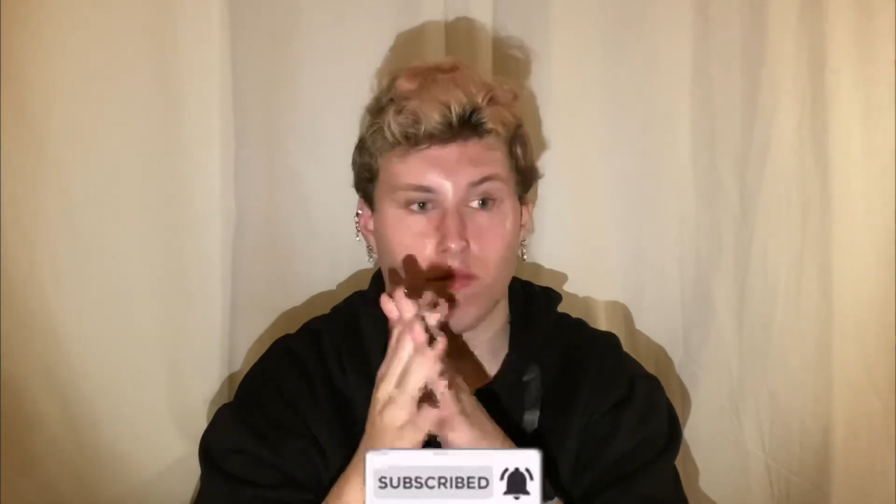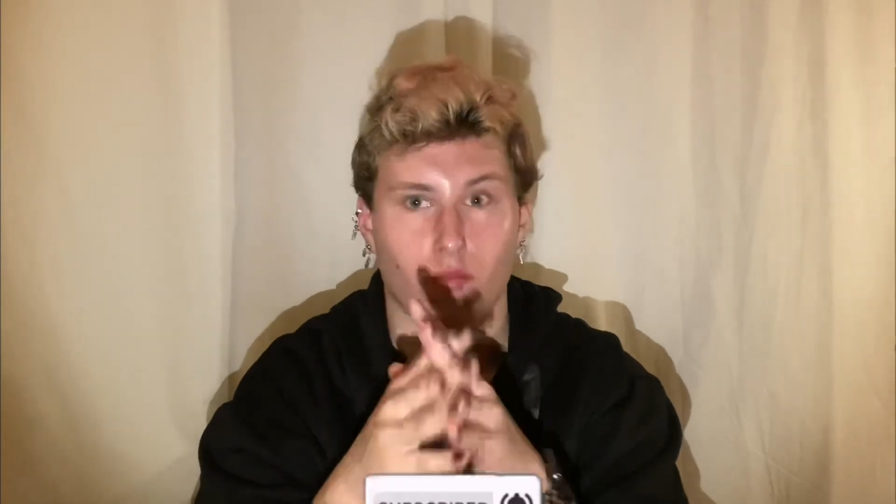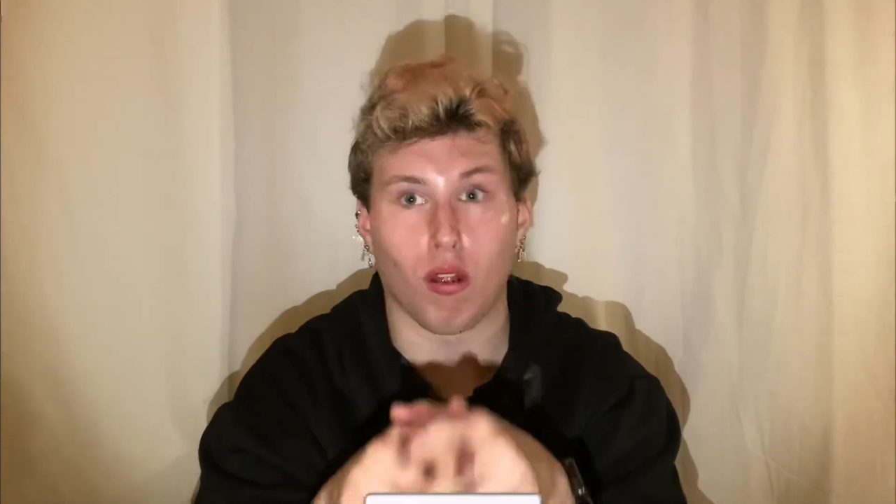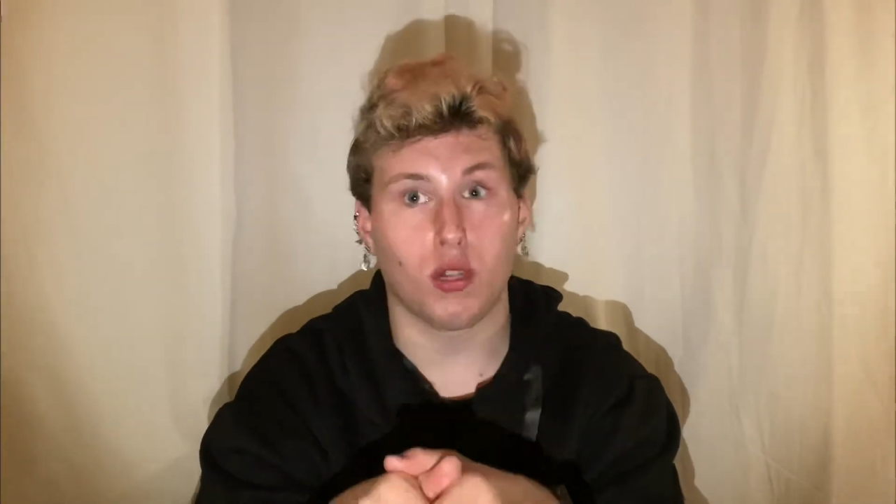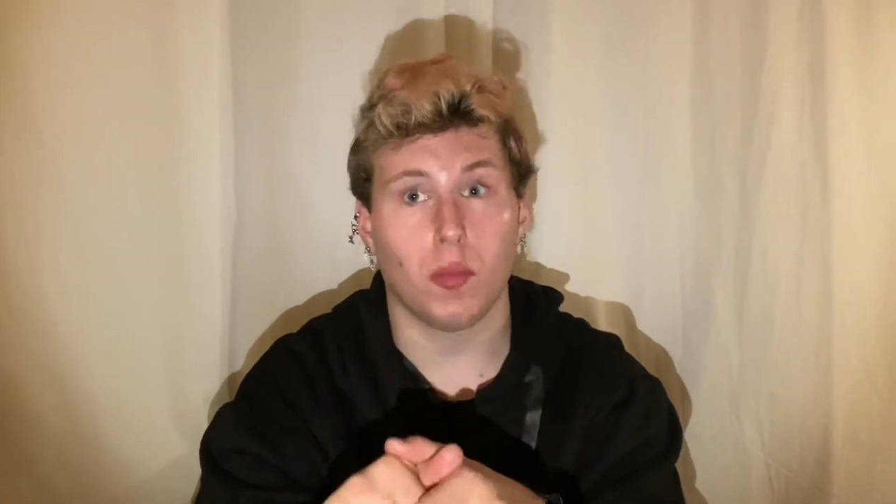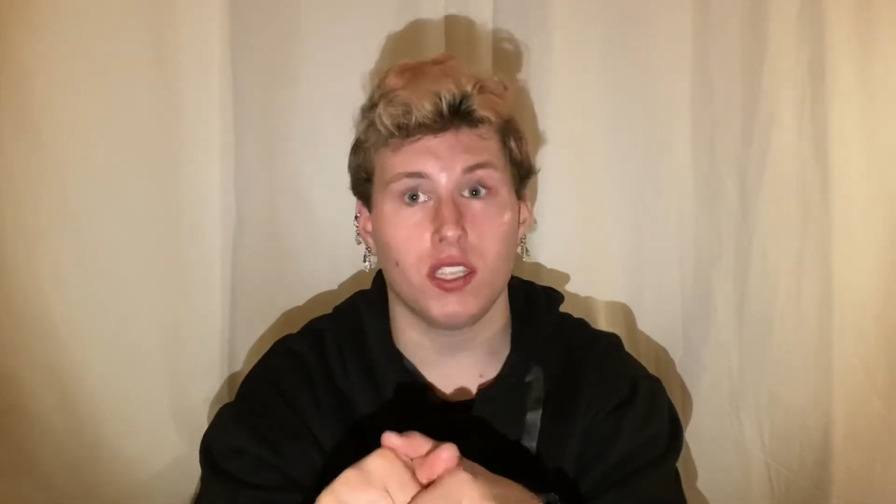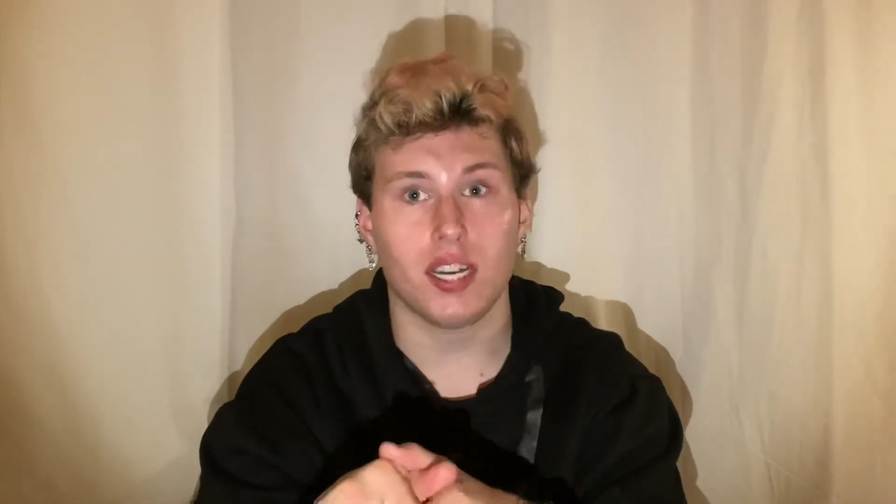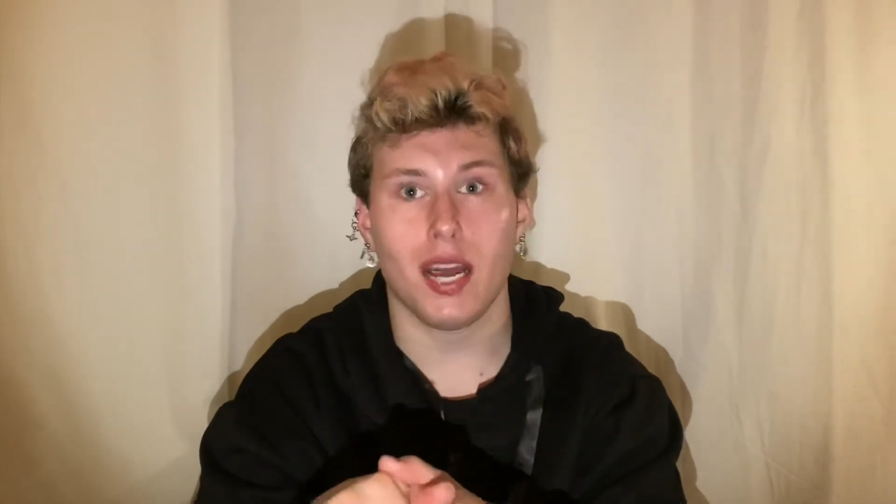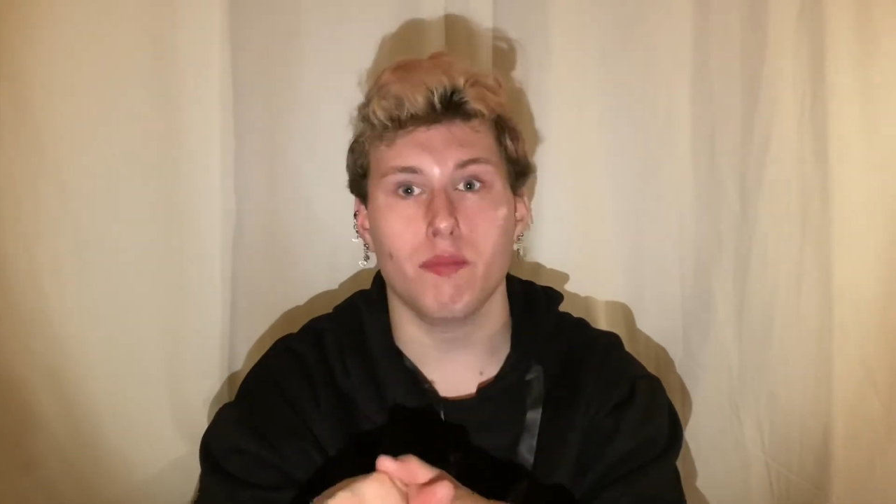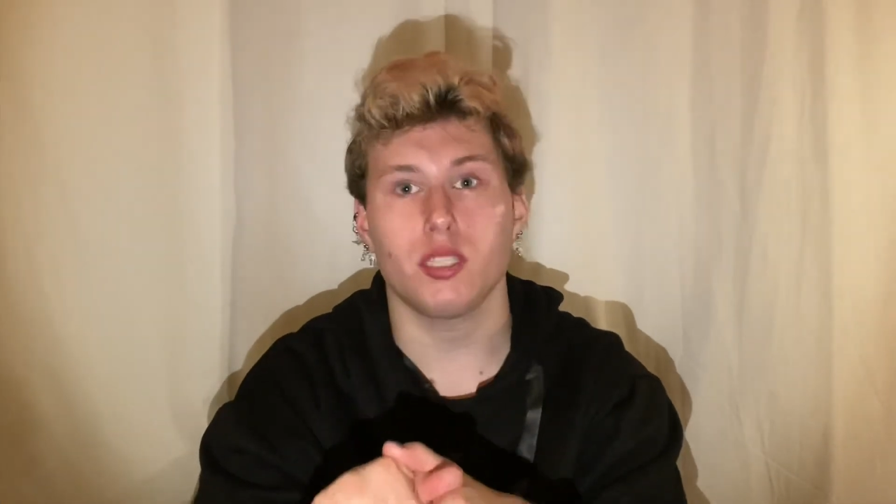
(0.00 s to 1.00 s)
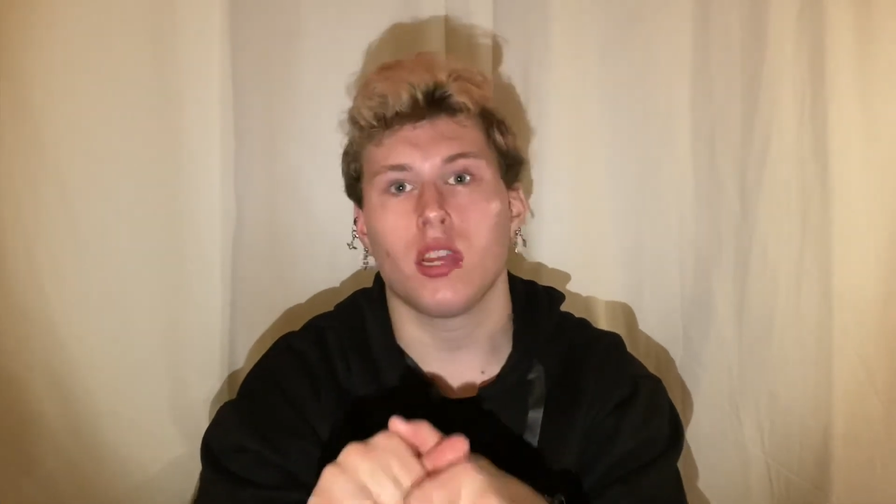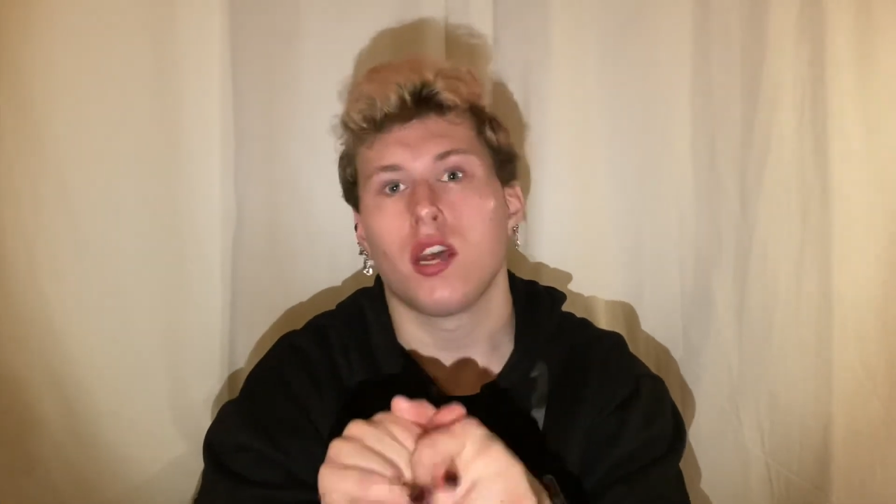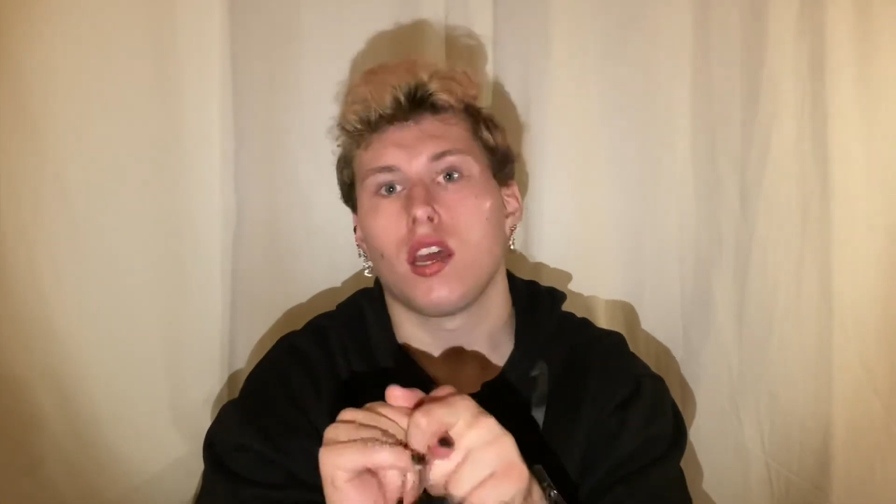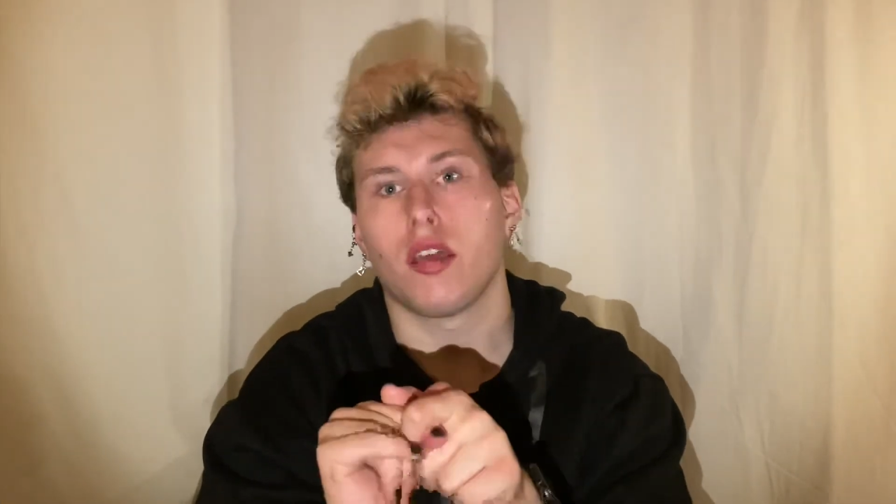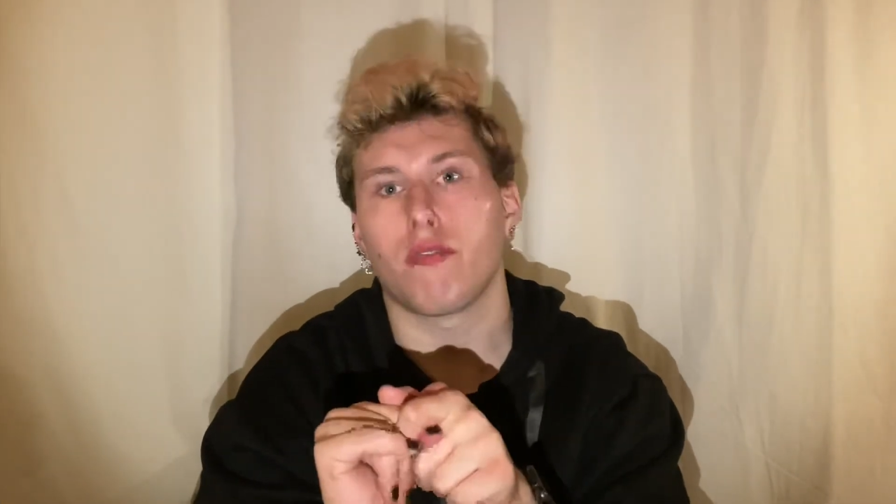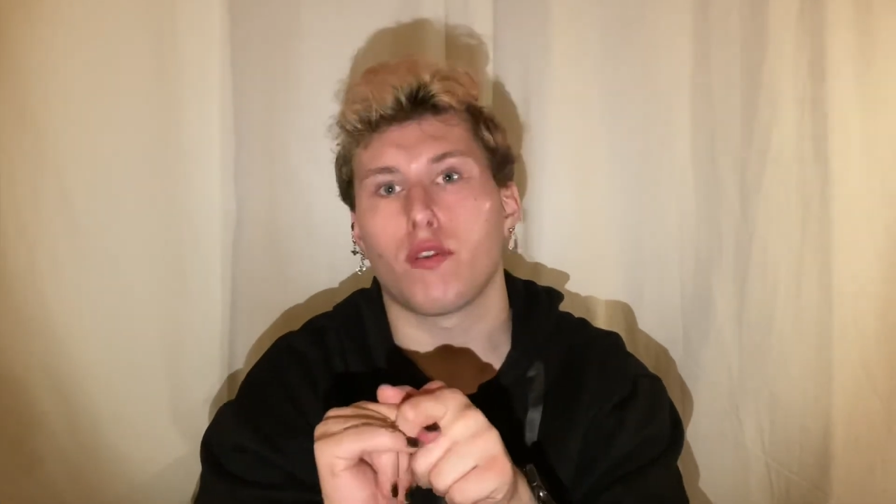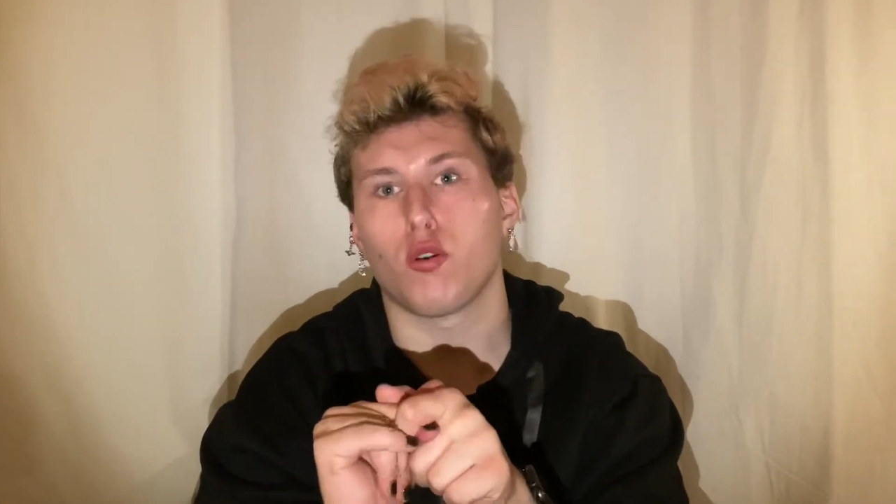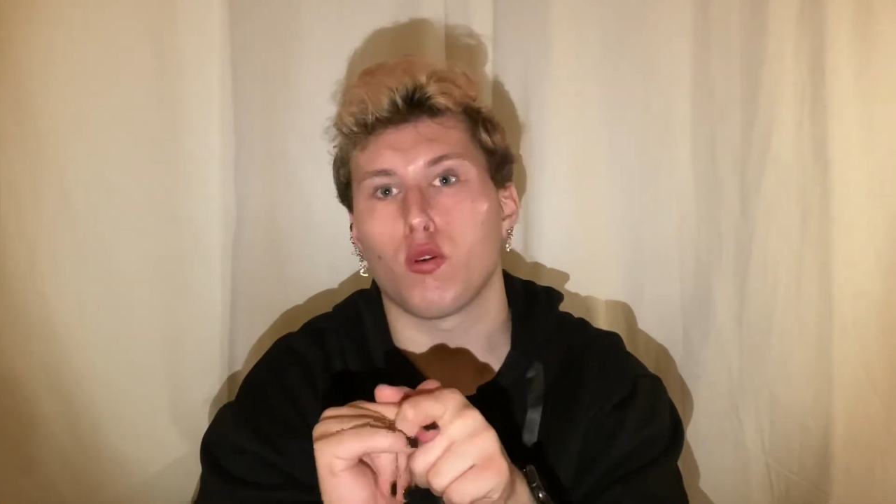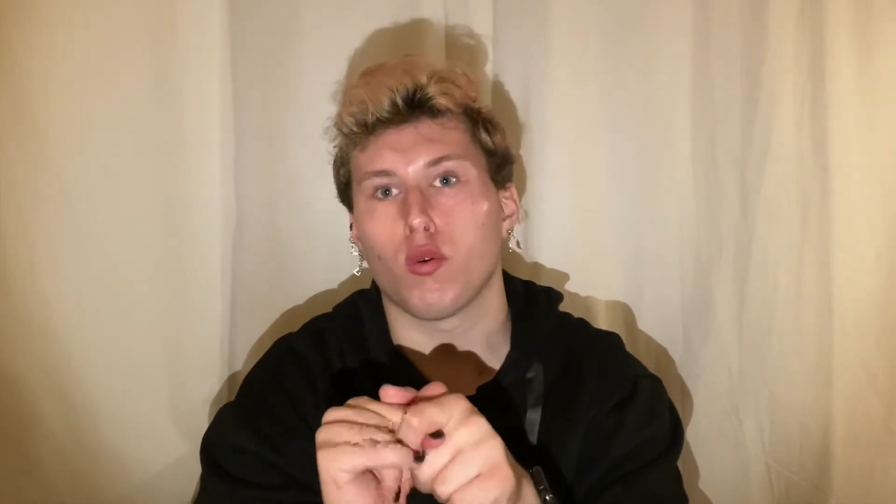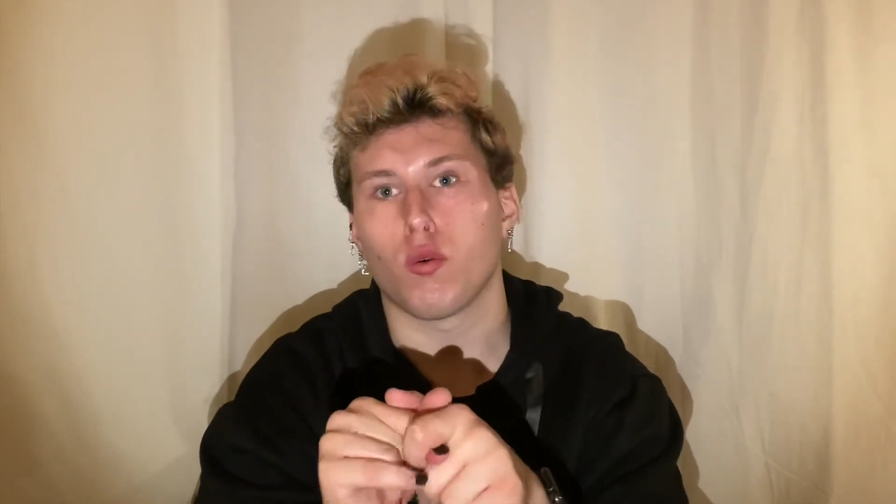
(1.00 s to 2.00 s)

multiple times, if you